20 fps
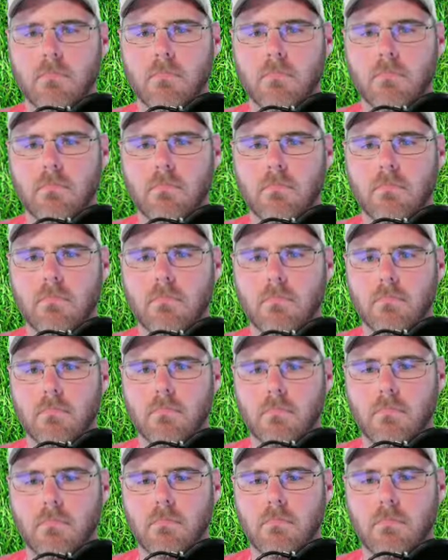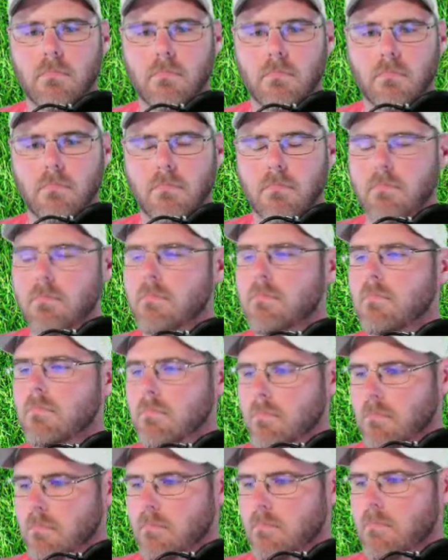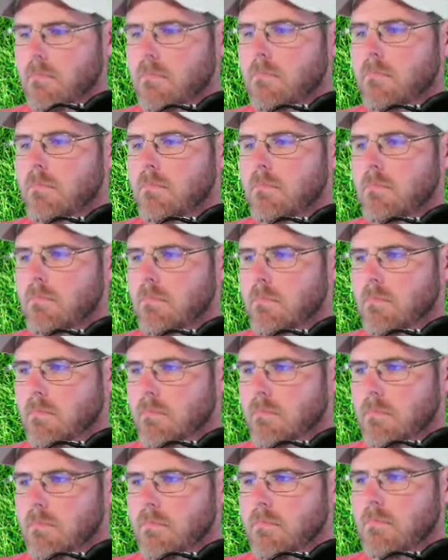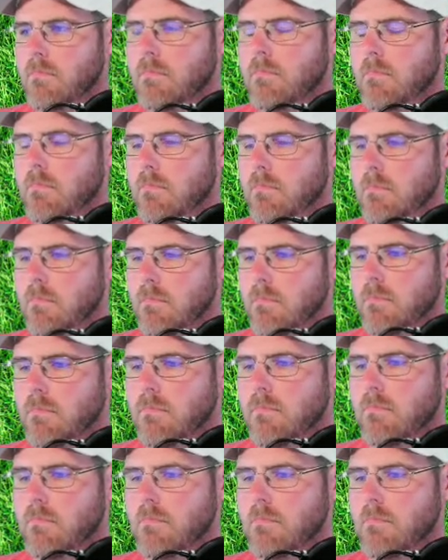No words are spoken by the person on screen.